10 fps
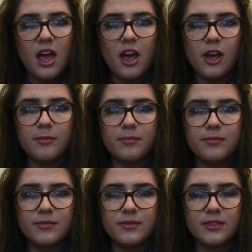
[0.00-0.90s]

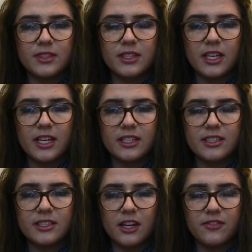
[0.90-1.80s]

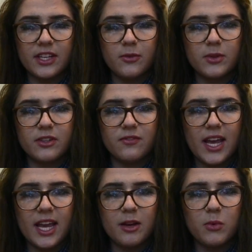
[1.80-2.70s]
I think it would
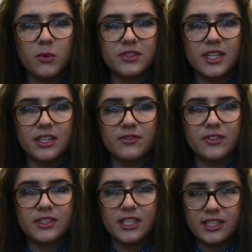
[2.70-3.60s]
convey a more
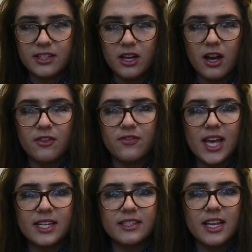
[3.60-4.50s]
sinister
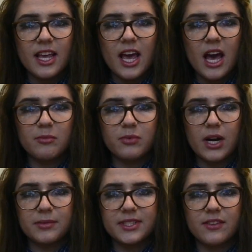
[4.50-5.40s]
effect and
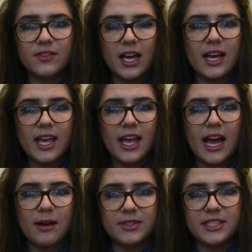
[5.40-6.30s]
perhaps give that
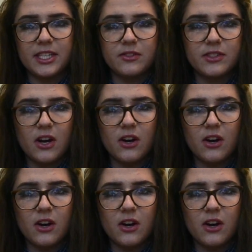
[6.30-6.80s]
atmosphere of